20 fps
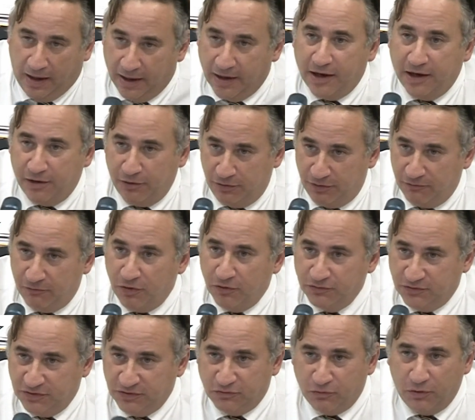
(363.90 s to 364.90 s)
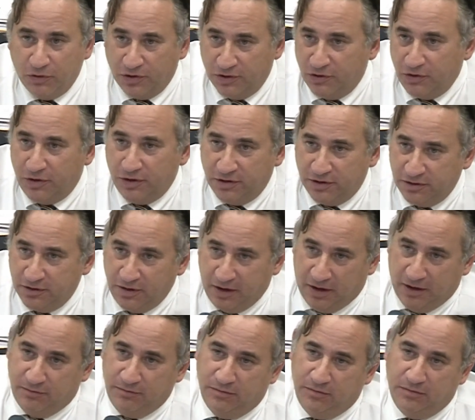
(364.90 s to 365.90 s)
and I know that Rosie's working on it,
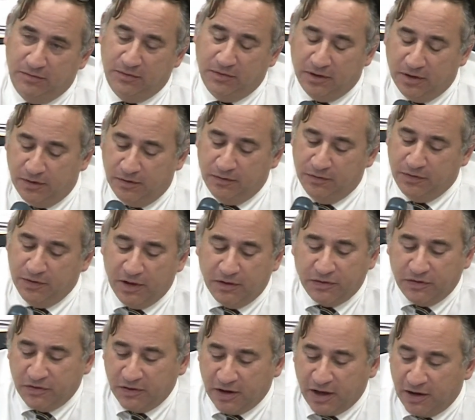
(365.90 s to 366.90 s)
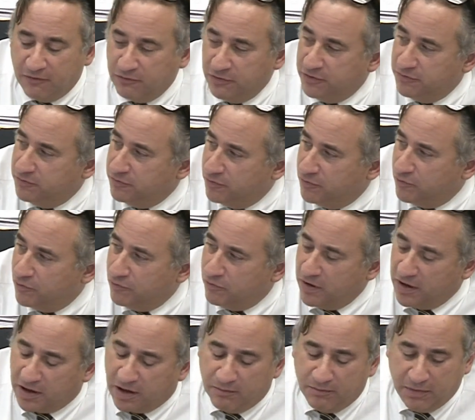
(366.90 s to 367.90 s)
and the other thing I would
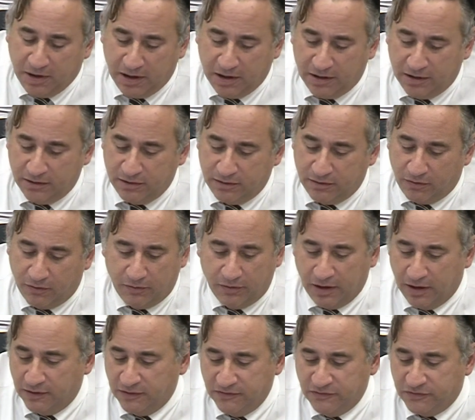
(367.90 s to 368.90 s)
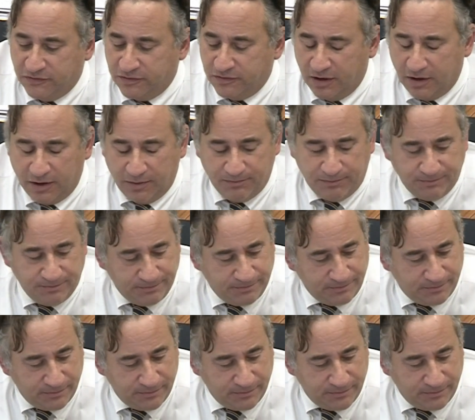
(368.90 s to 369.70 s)
recommend, or at least, um,